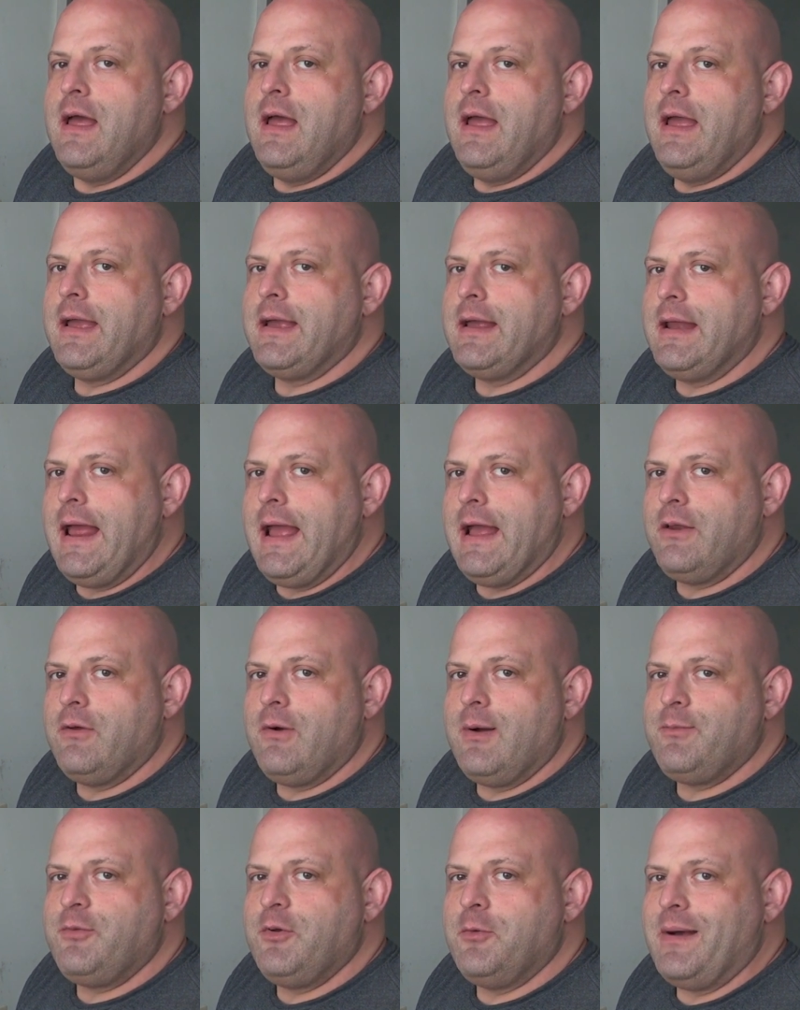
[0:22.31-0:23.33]
it can handle
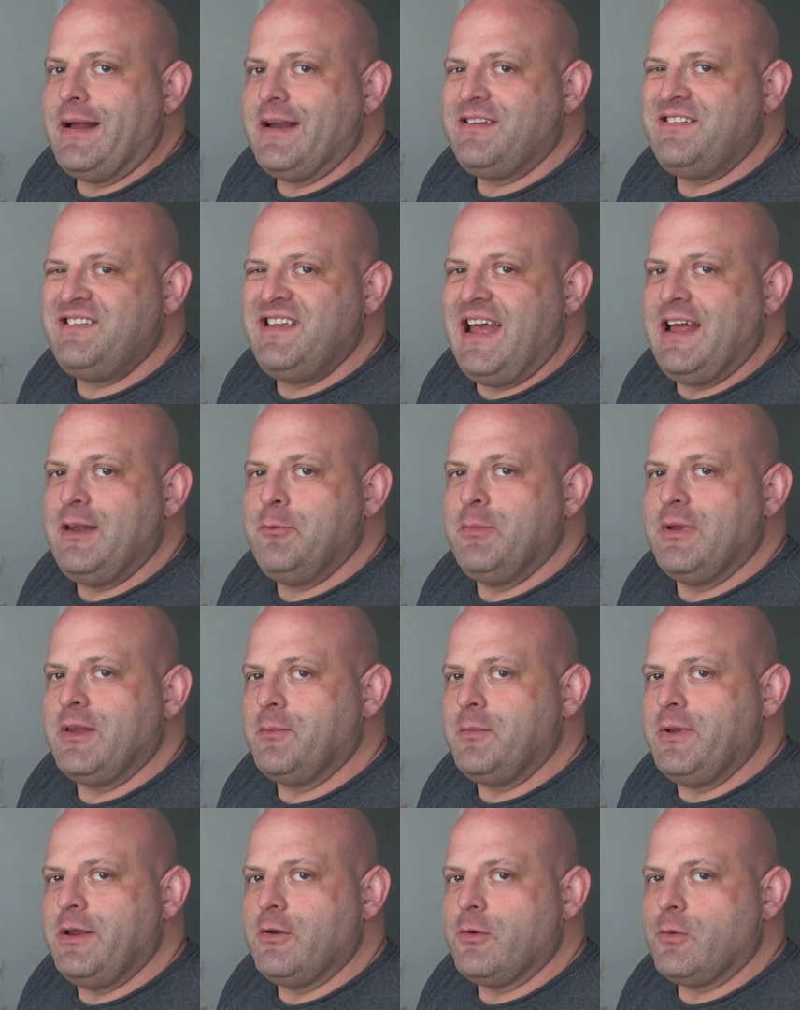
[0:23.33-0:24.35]
up to about a 10
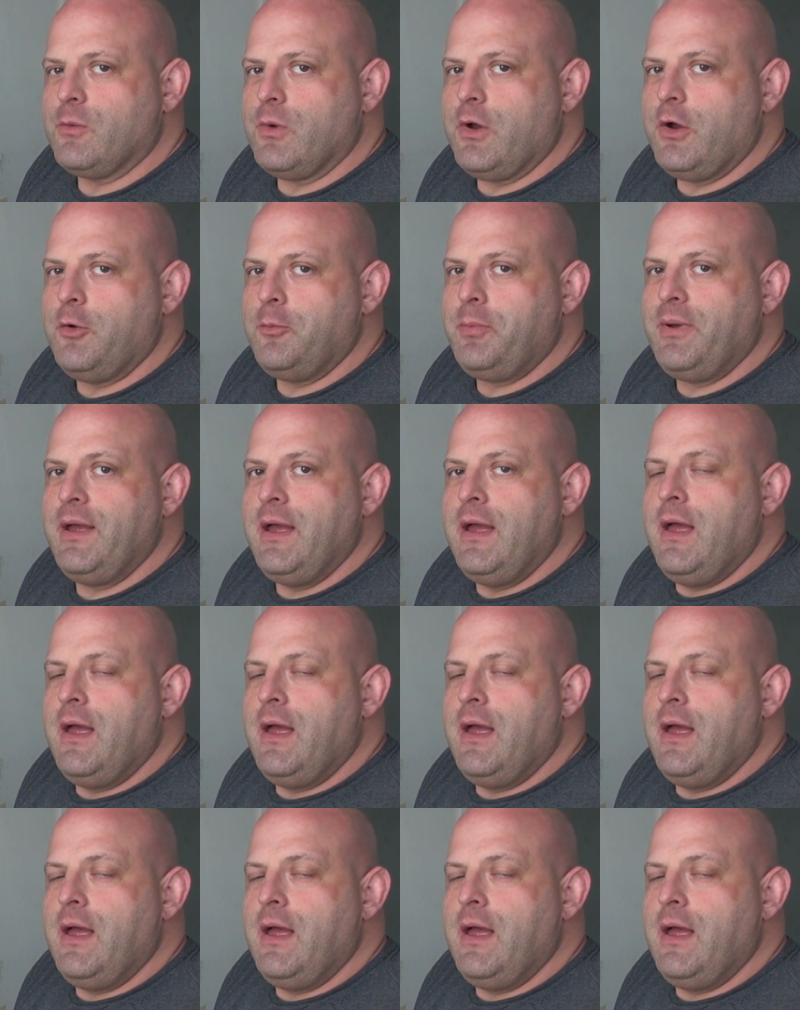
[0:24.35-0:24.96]
millimeter rope.